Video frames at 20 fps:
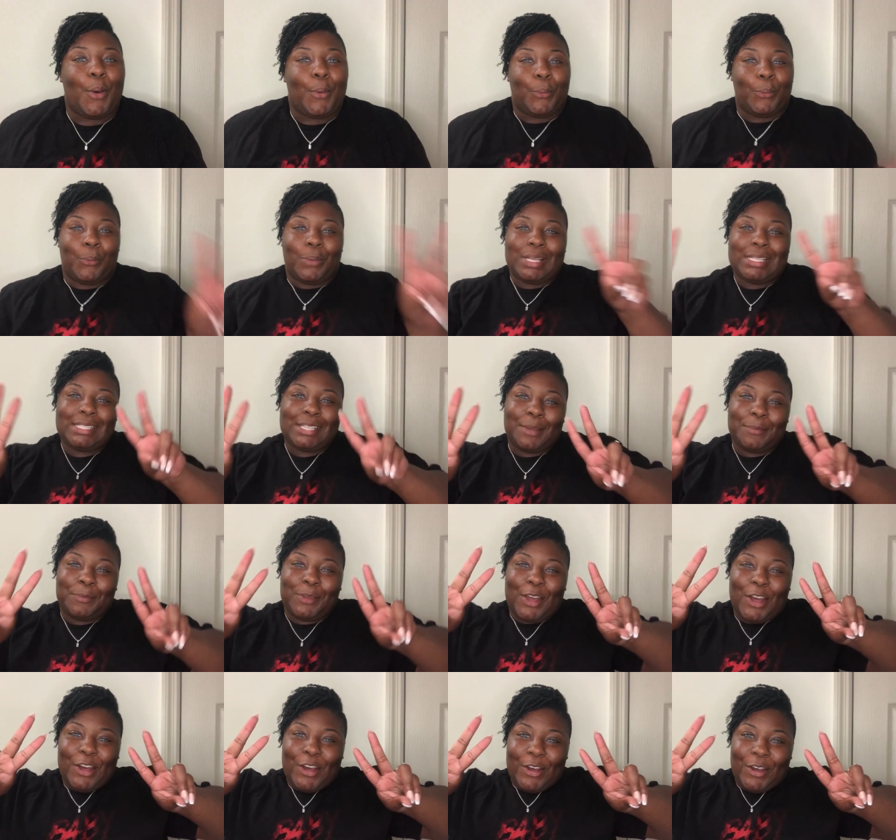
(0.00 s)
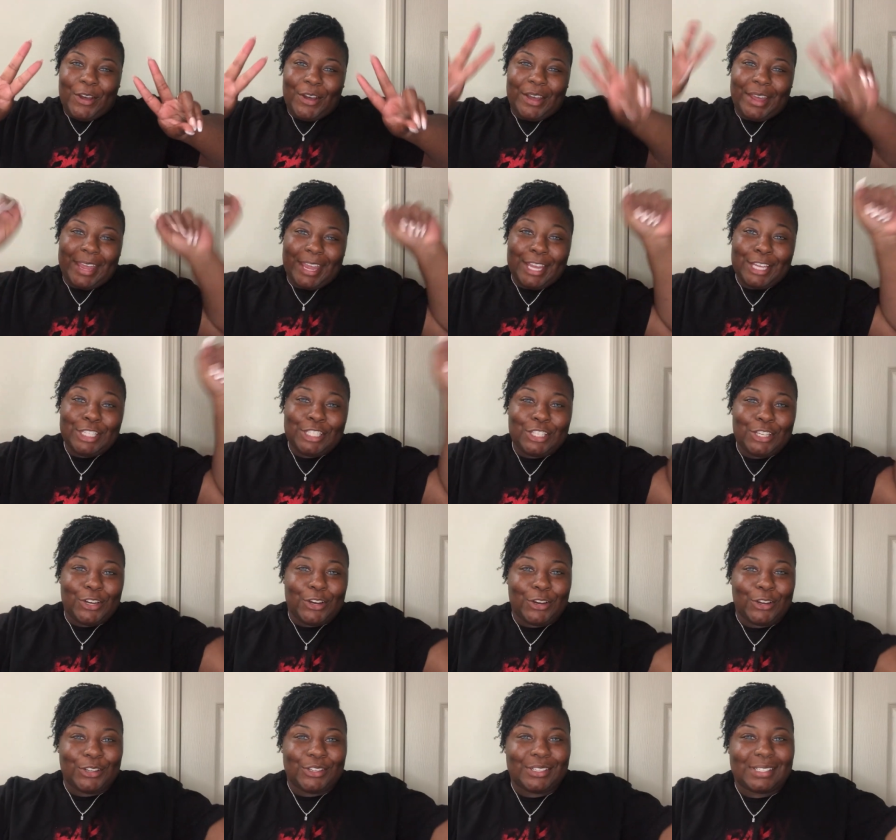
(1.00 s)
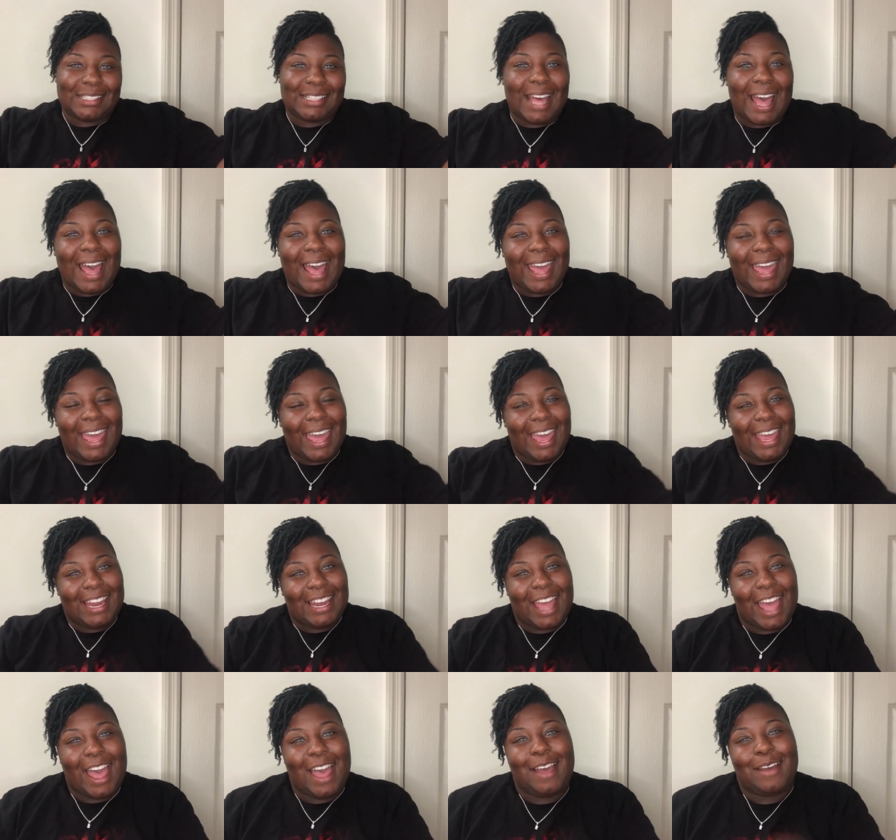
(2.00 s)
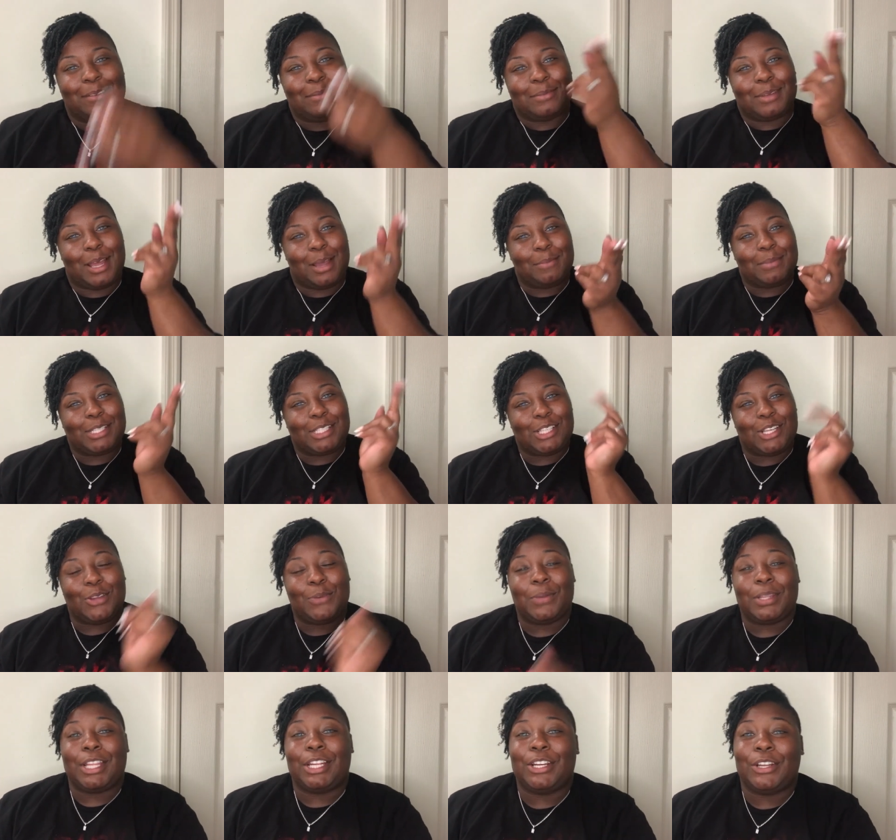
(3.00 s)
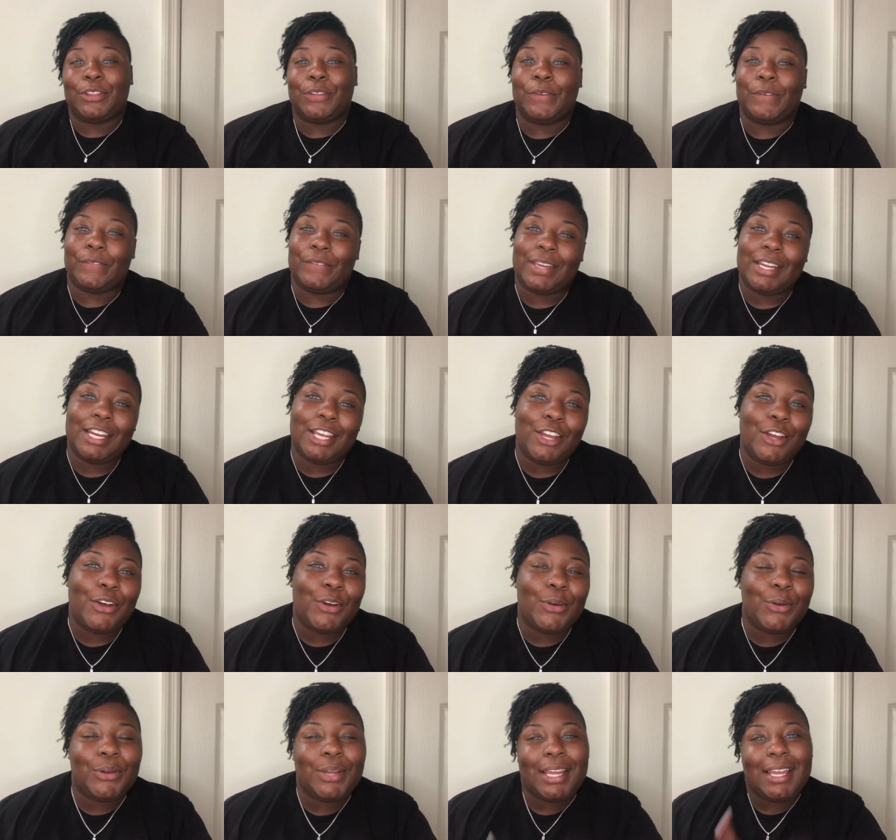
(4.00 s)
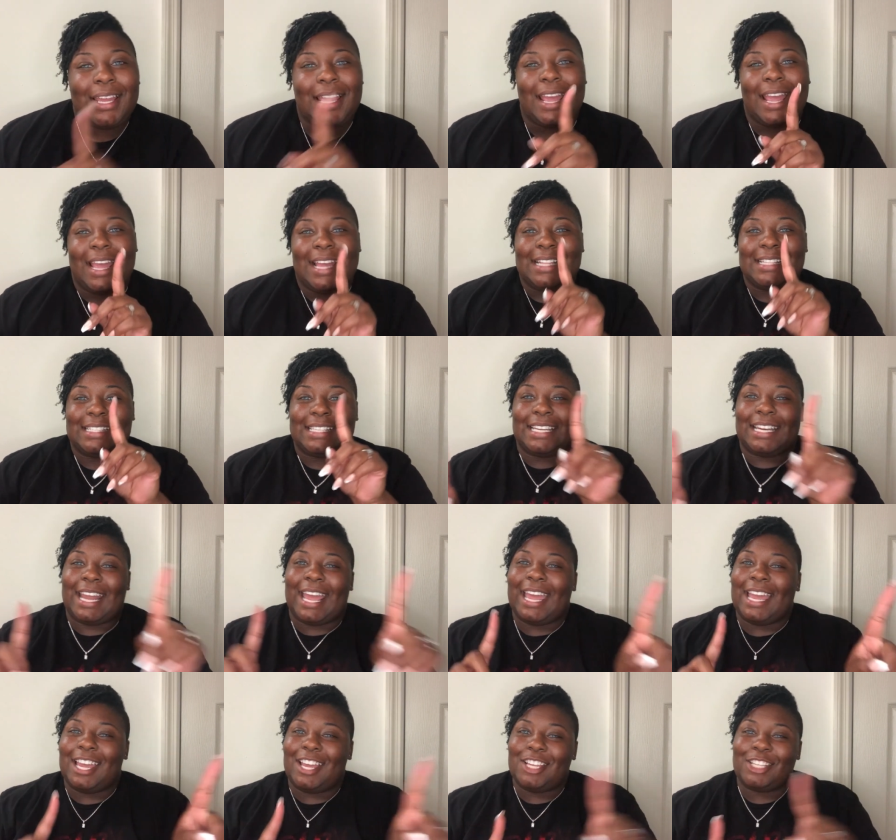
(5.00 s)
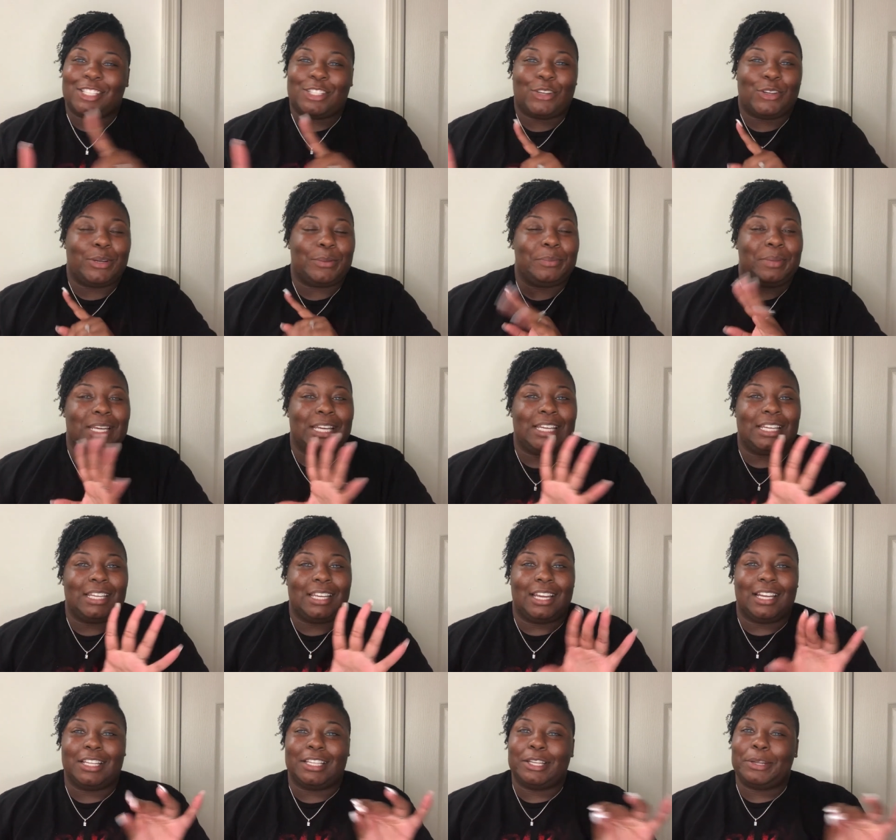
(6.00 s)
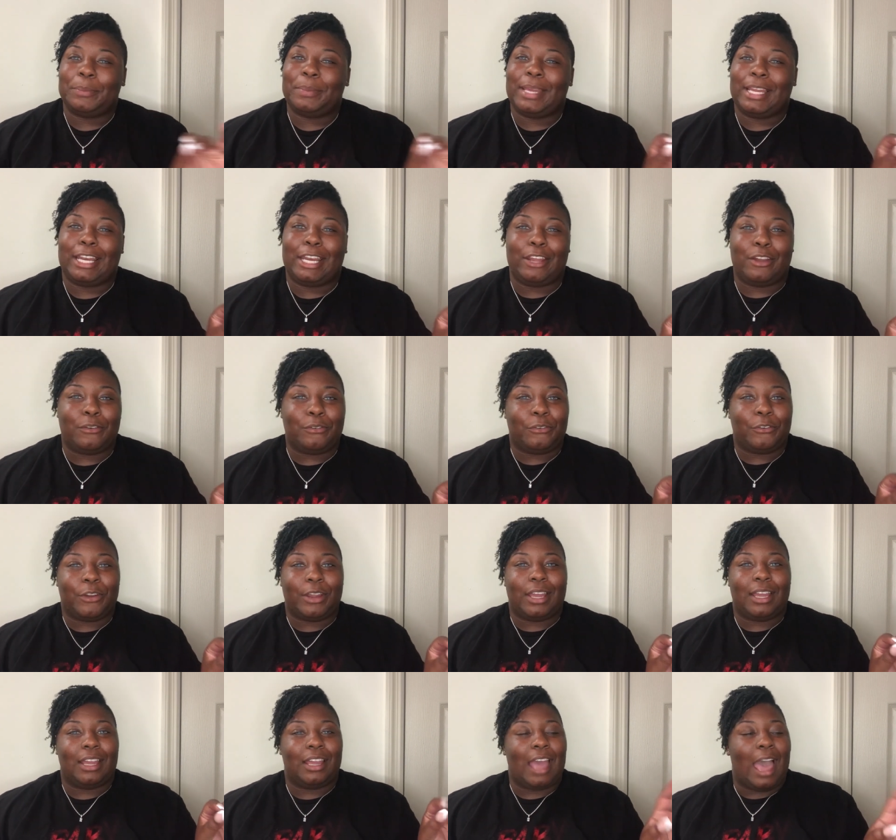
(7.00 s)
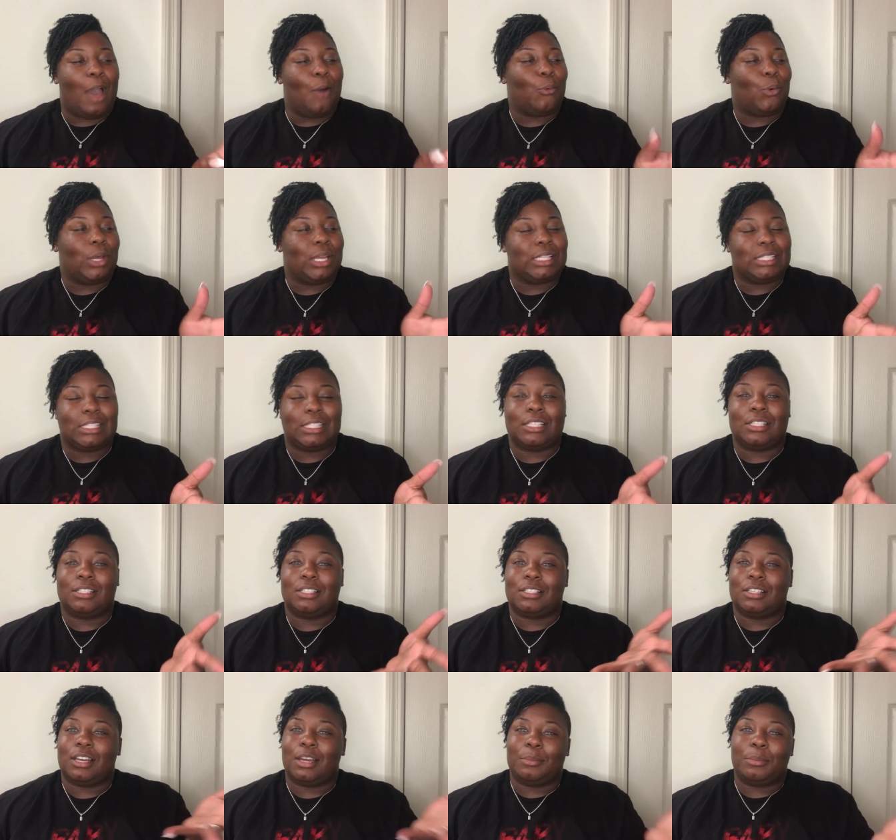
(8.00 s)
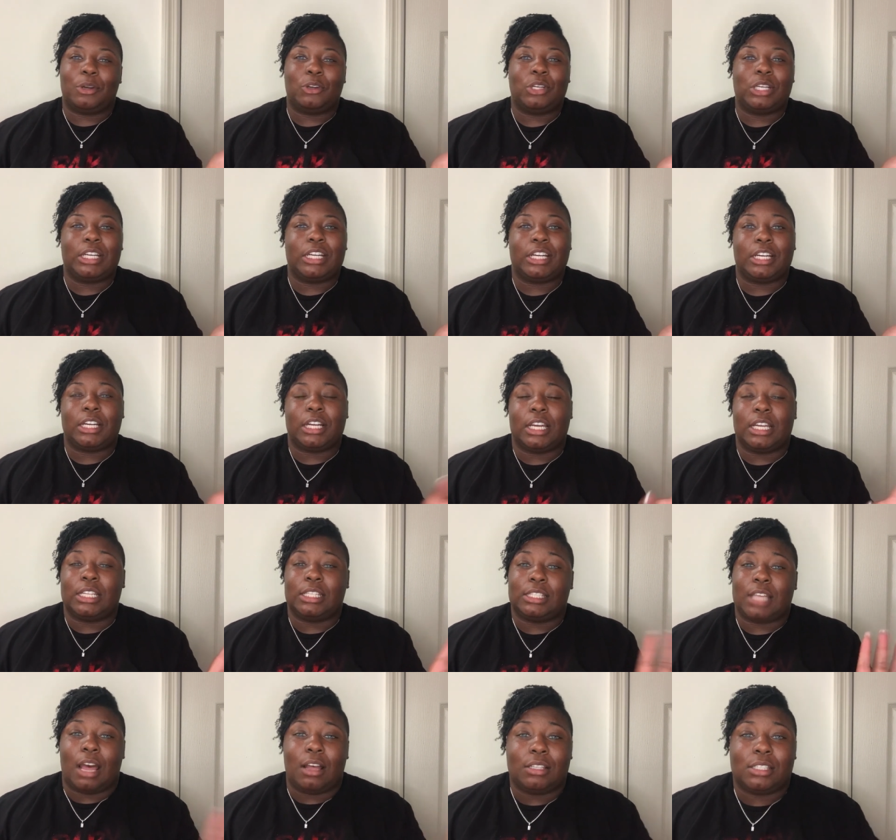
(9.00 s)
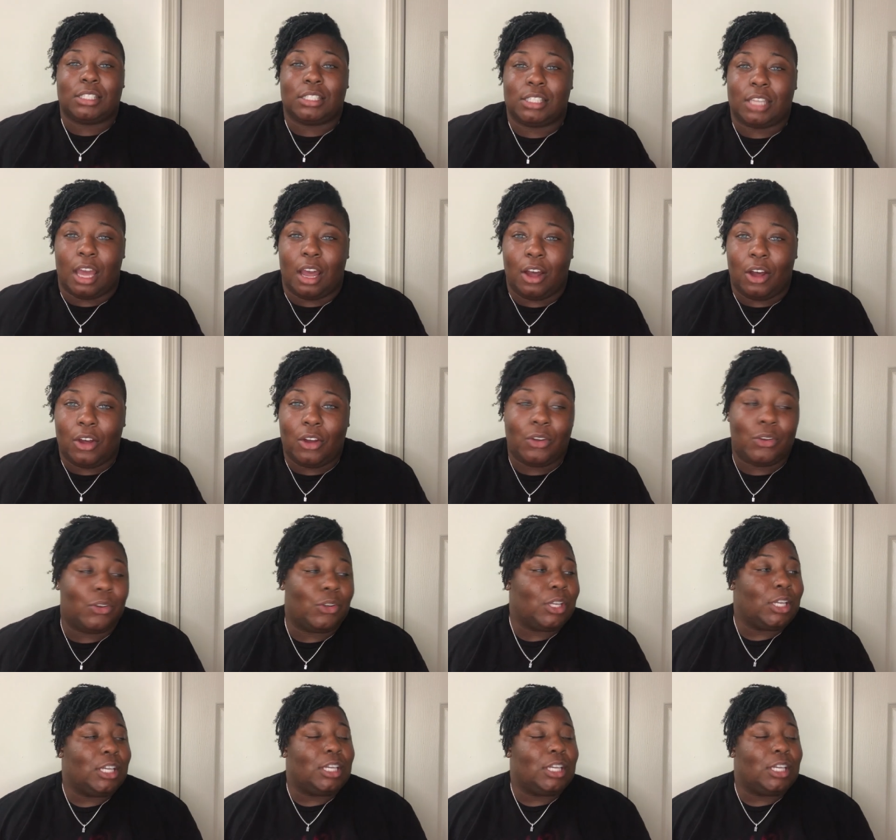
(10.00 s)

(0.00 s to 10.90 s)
What's up y'all? It's your girl Zy and I am coming to you with another video. Today is going to be a little bit different. I want to come on here and talk to y'all.